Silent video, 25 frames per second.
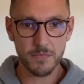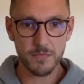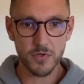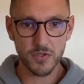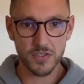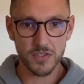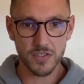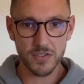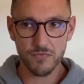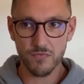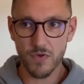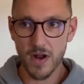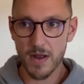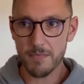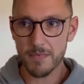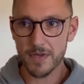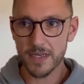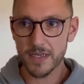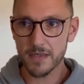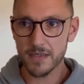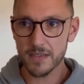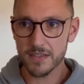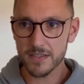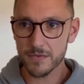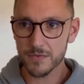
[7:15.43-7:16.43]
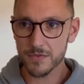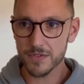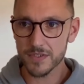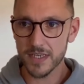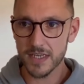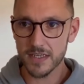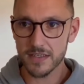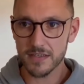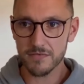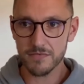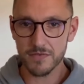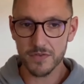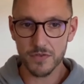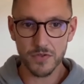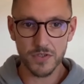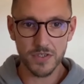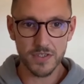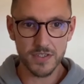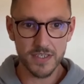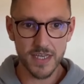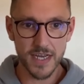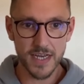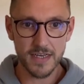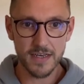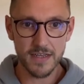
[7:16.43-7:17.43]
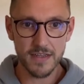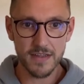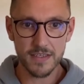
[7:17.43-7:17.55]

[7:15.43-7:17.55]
boxes is wrapping because it was set to fill container.